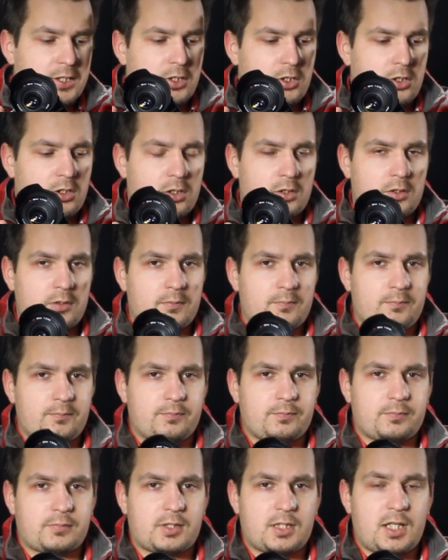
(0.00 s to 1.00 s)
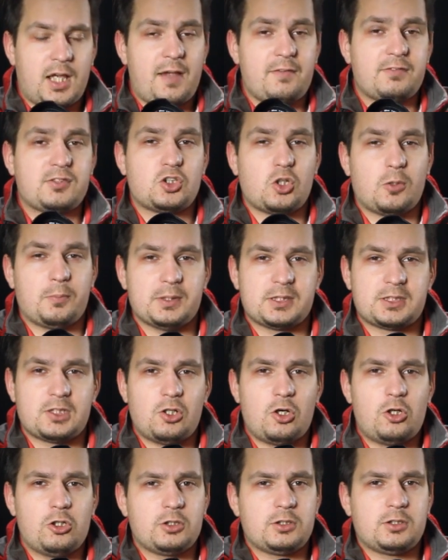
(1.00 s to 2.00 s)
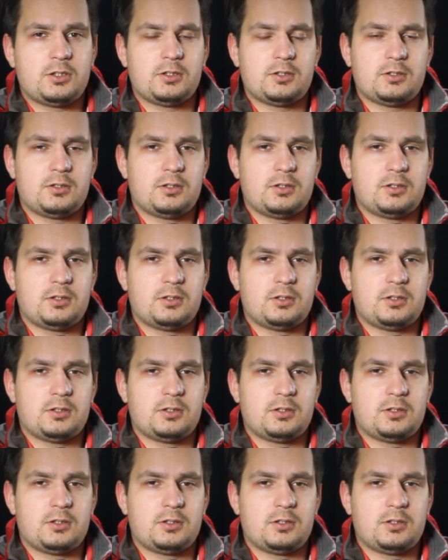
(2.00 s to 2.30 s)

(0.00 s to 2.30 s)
your f-stop is locked